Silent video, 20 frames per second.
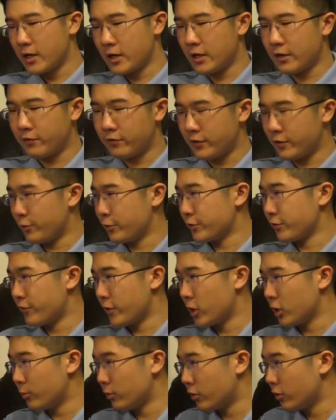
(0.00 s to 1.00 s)
if it was
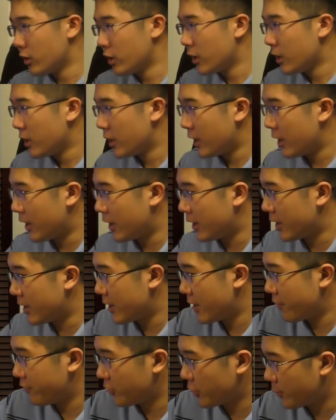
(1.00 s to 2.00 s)
available
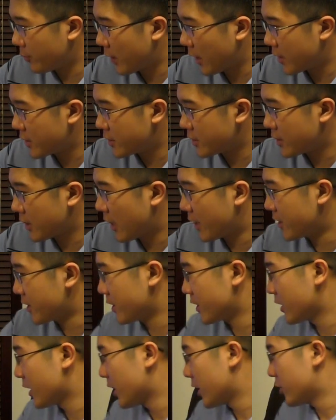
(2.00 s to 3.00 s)
from
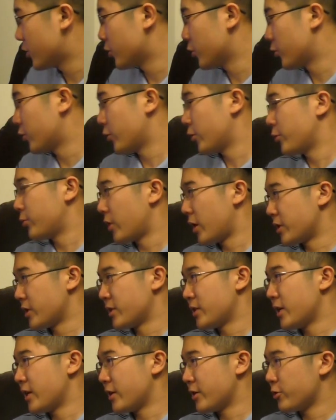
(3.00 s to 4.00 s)
1990 to
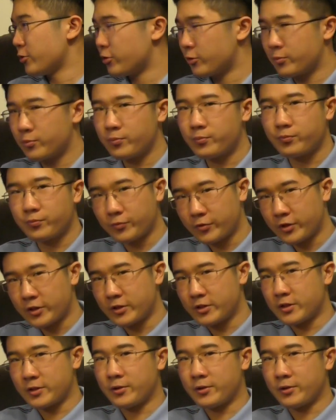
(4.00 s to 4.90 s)
present day. It's